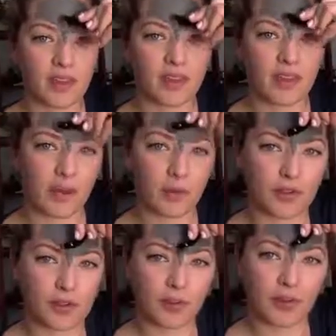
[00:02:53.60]
it was
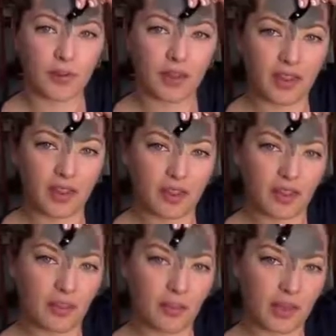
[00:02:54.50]
really, really thick,
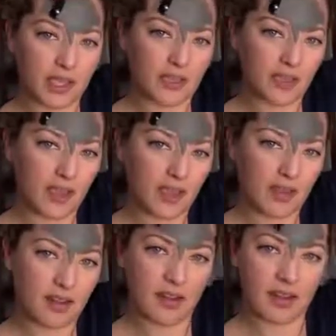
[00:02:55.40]
but that's okay.
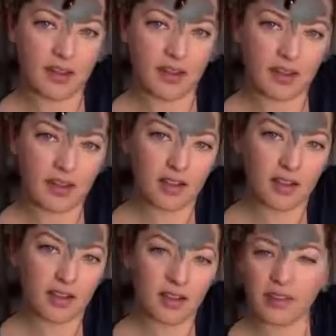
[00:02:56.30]

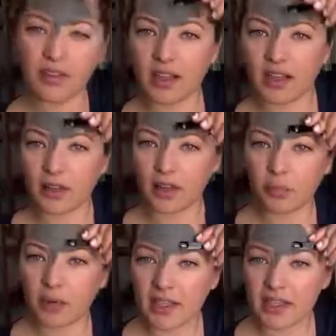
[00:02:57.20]
Live and learn.
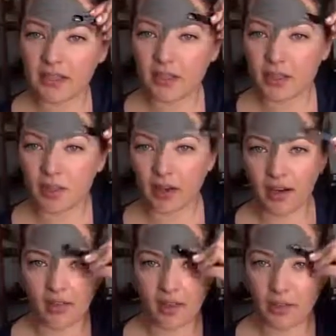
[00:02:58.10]
Plus, if you spread it a
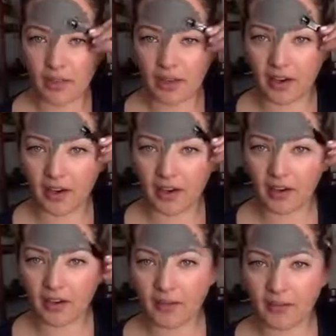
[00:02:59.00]
little bit thinner,
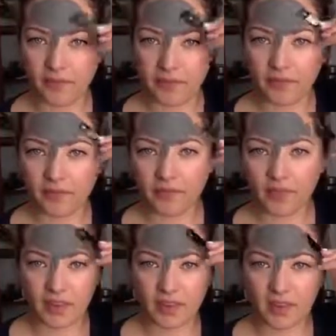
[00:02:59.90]

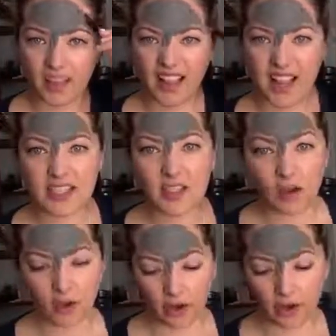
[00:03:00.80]
it lasts
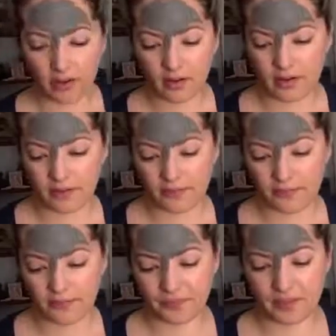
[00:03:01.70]
longer.
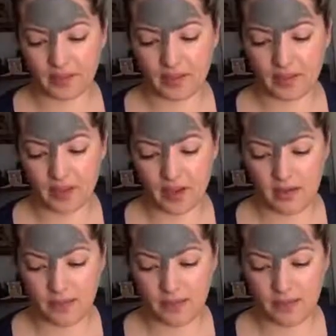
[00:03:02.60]
So,